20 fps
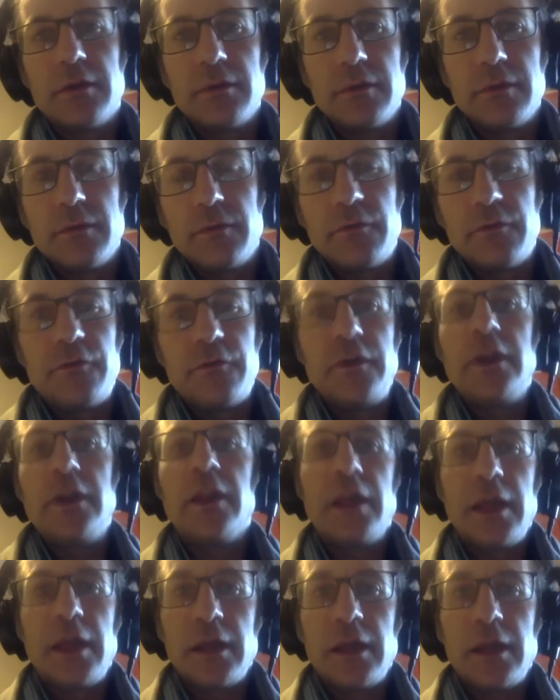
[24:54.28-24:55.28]

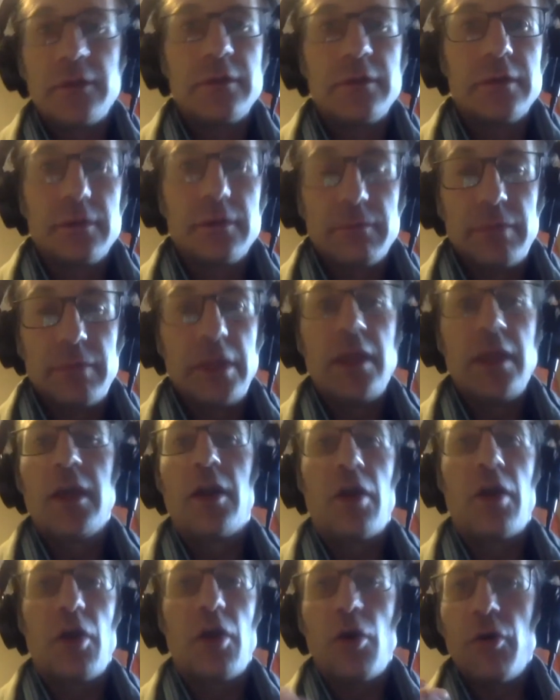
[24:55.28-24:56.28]
feeling, being
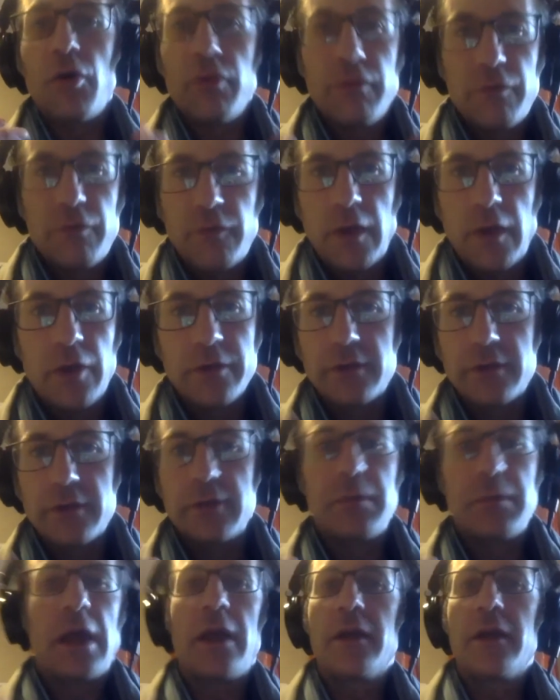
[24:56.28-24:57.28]
in our own felt
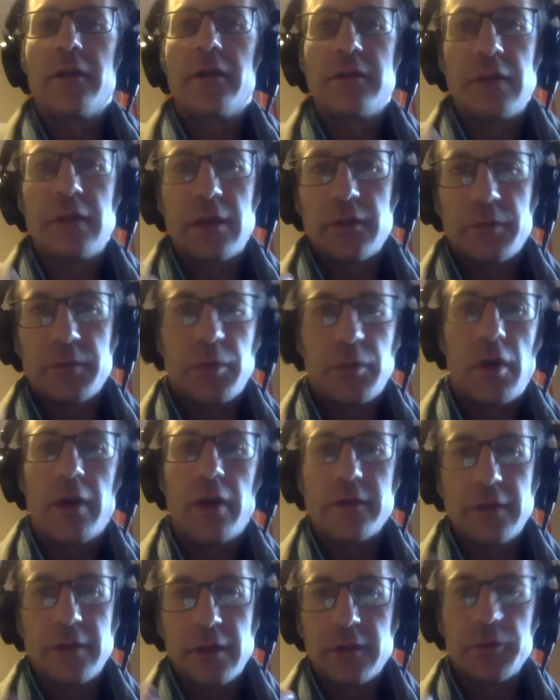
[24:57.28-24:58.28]
somatic sense
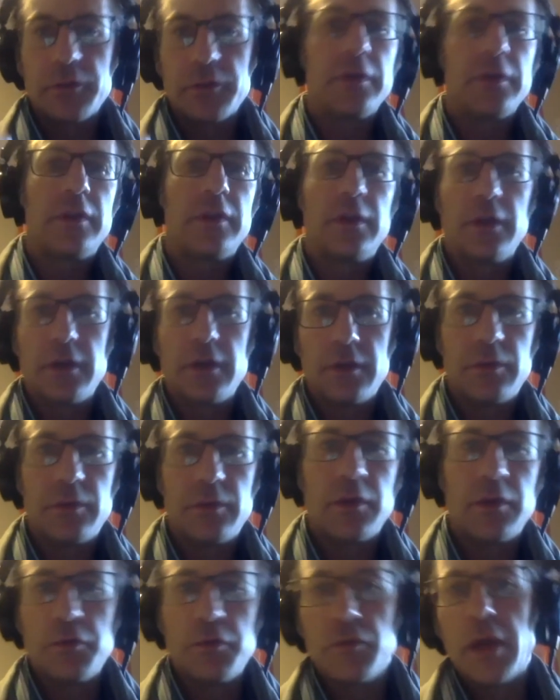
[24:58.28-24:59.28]
process with the
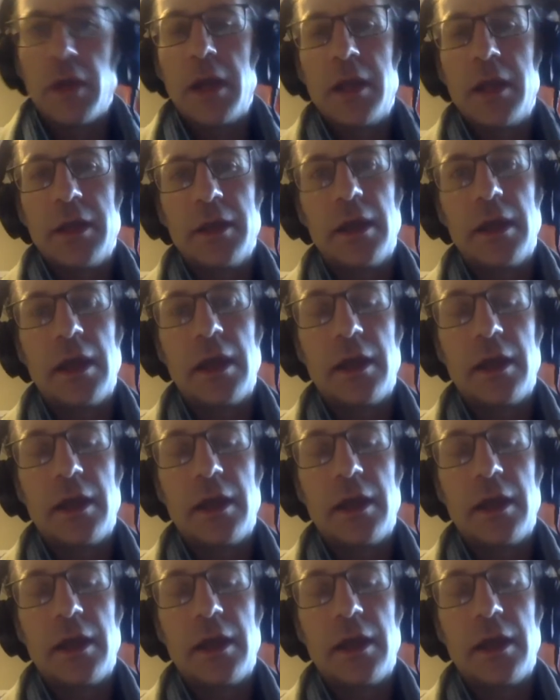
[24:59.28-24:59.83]
writing, and